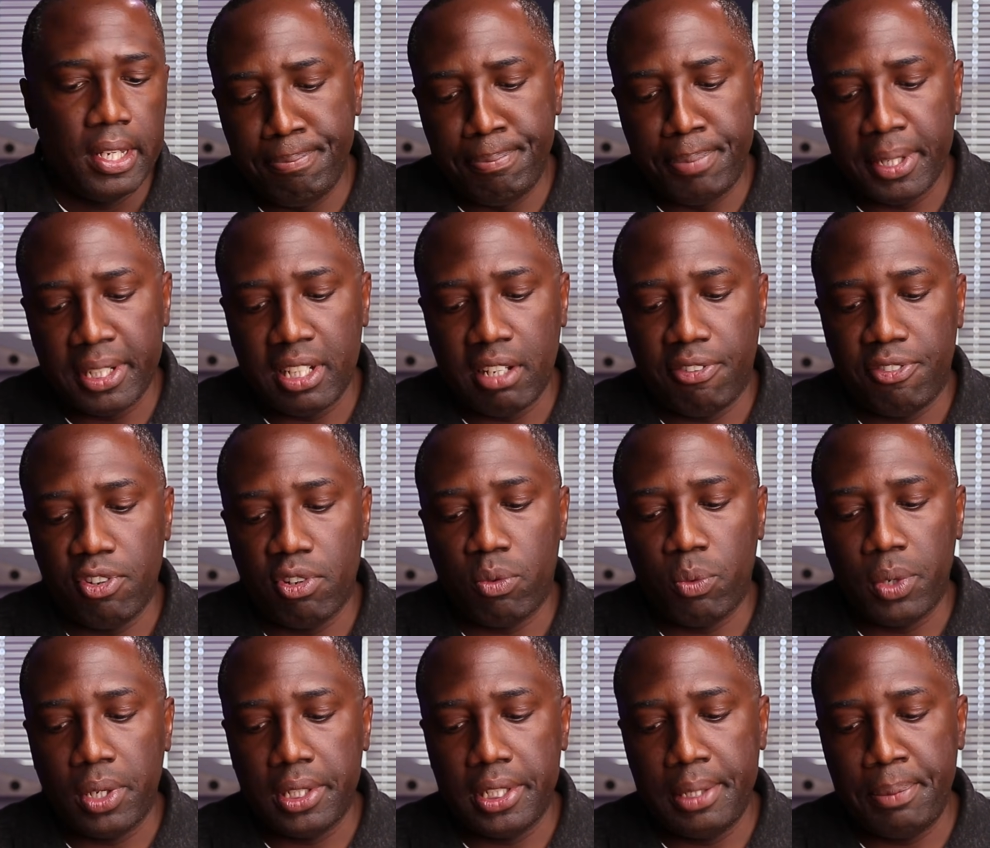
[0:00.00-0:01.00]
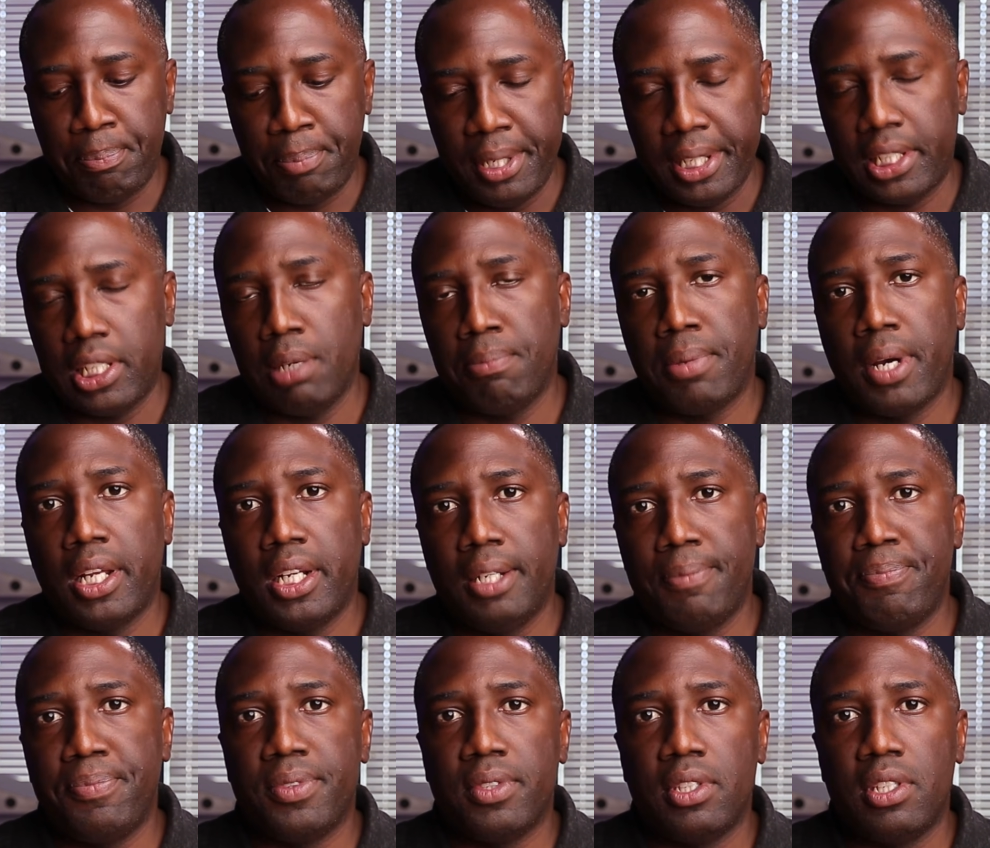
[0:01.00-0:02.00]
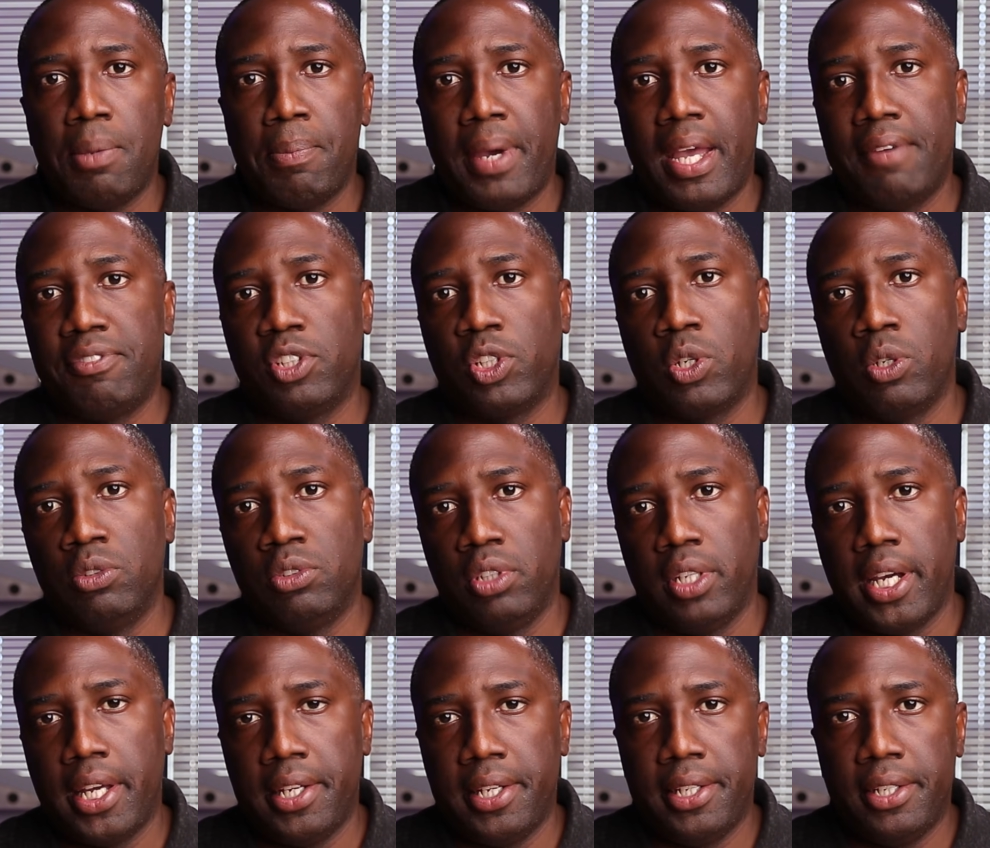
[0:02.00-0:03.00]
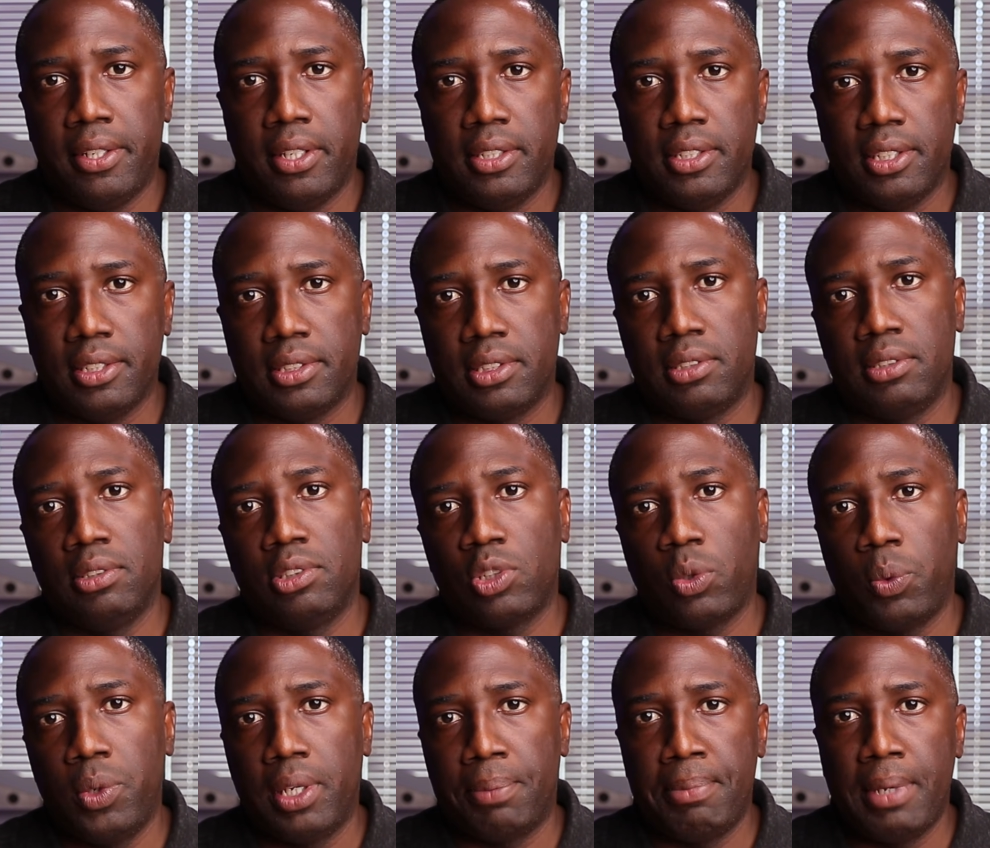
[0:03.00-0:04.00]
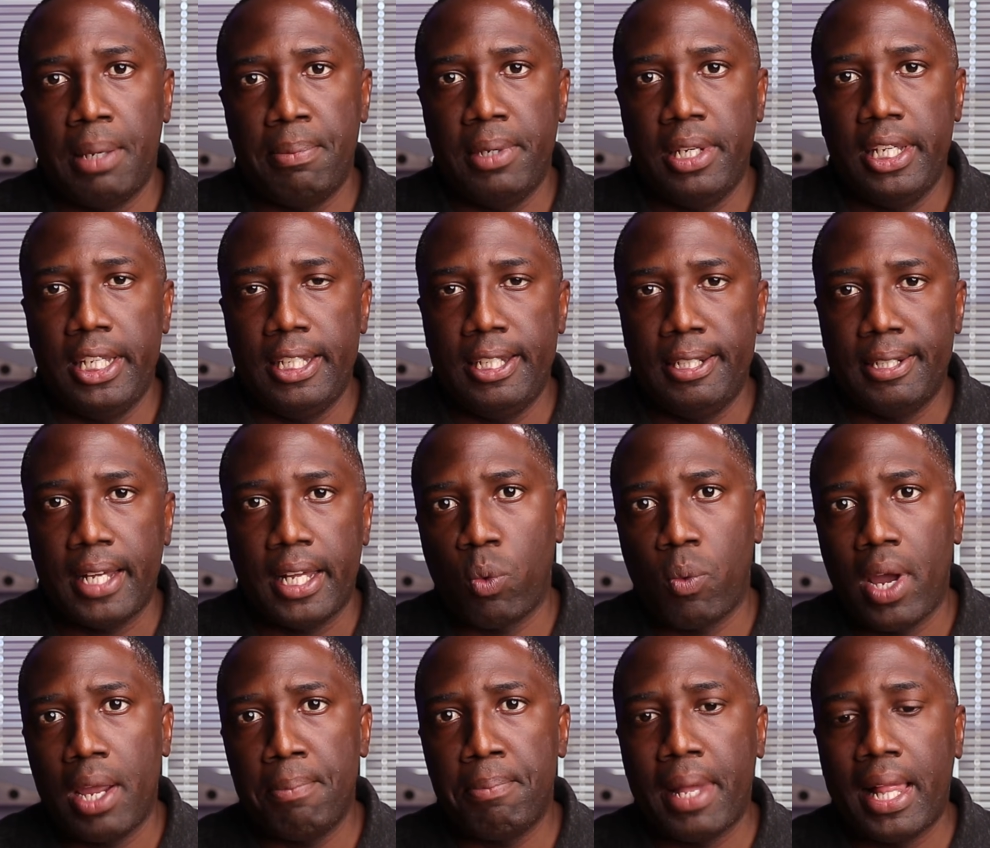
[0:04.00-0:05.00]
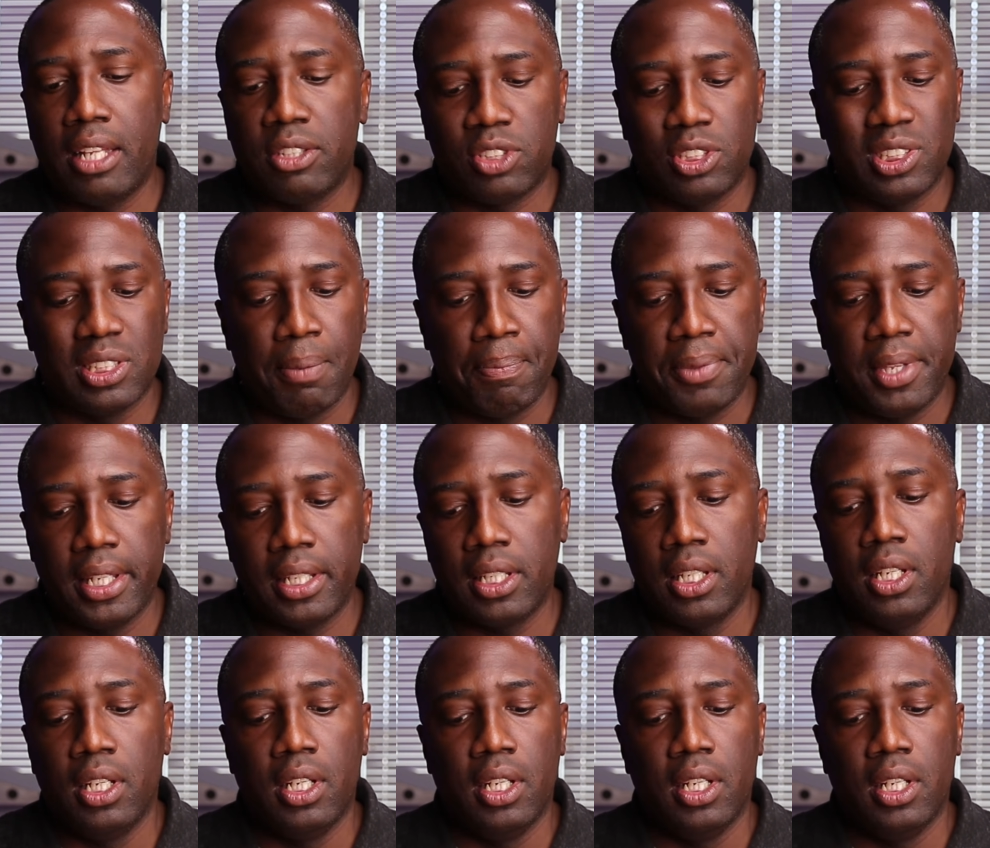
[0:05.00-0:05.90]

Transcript: But if you're really picky about it, you might have to go into your editor and just tweak maybe the white balance or something.